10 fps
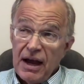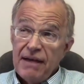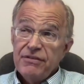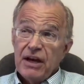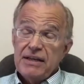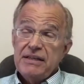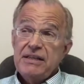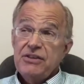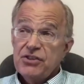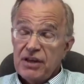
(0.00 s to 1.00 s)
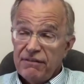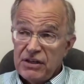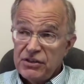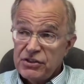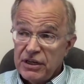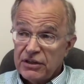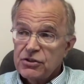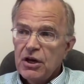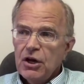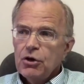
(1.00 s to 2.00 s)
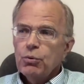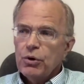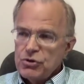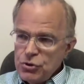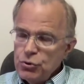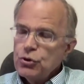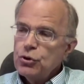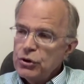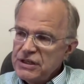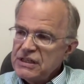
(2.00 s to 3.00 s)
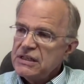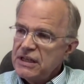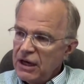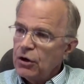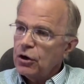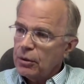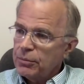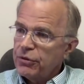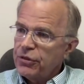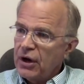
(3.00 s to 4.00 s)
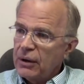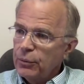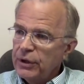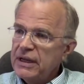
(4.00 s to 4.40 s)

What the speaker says: 1976, where you couldn't get Armour Thyroid,